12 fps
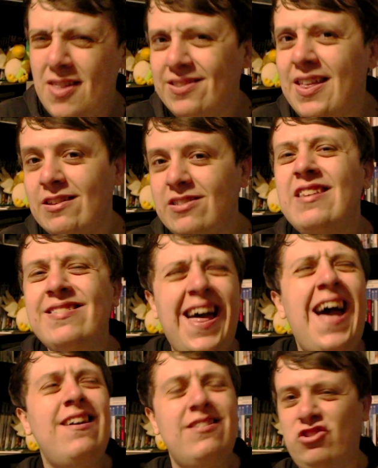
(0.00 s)
That's
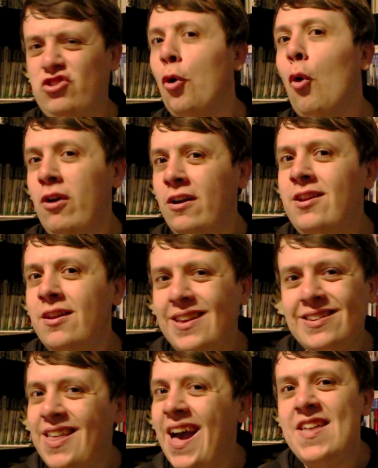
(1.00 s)
that sorted.
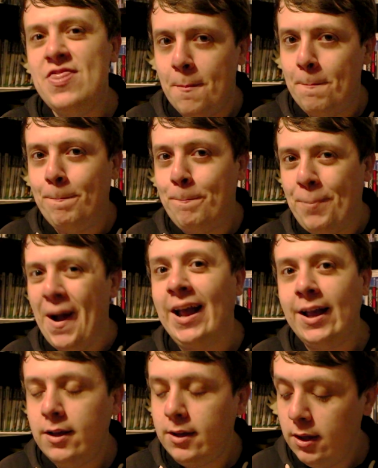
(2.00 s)
That's that in the
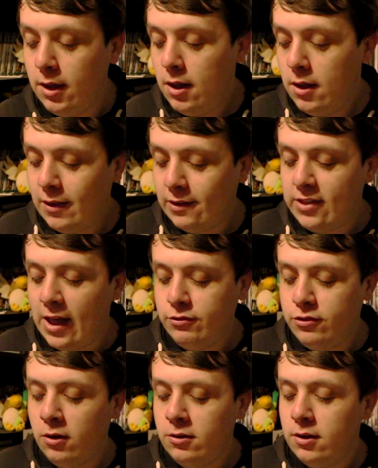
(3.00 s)
bank. That's
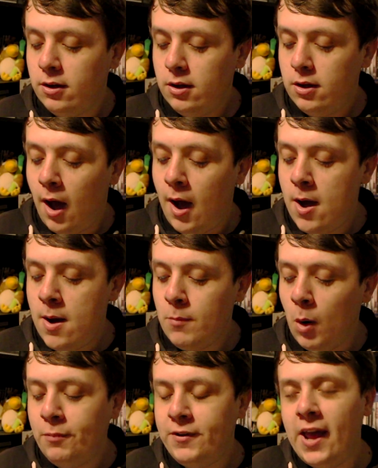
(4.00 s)
that done.
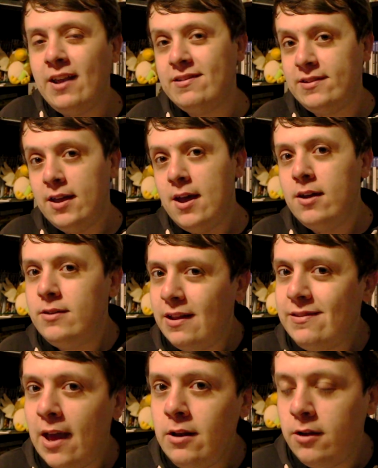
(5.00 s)
Up next,
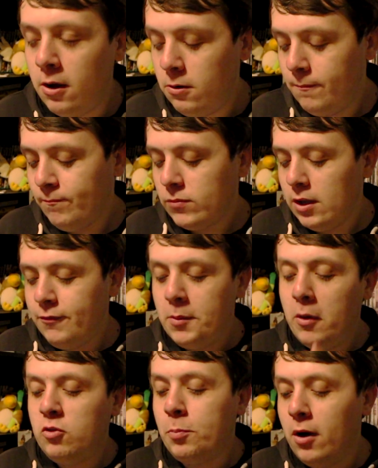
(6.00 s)
Nintendo. For the
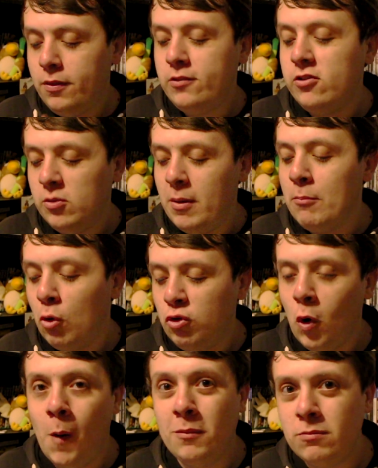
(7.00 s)
most part, this is a bit more
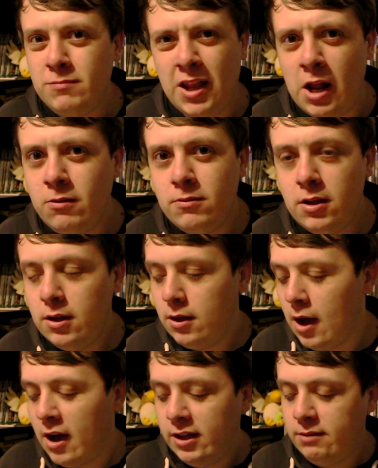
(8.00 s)
normal, you know?
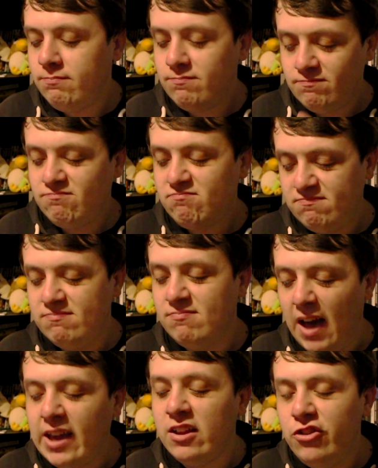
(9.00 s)
I
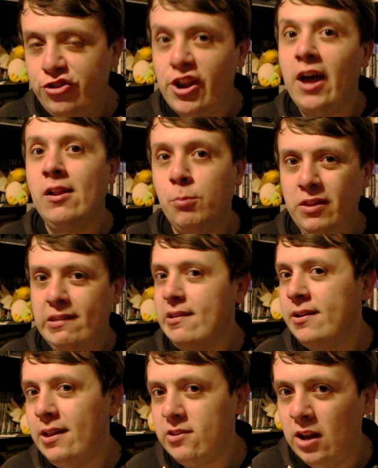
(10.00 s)
can gel with these
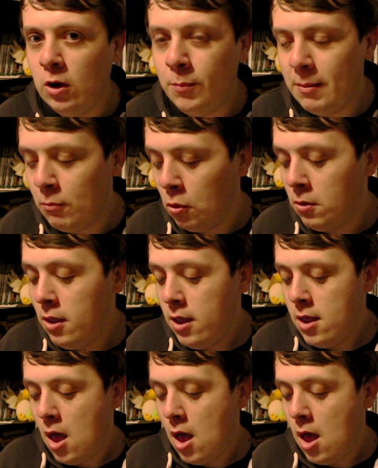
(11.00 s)
ideas a little bit more.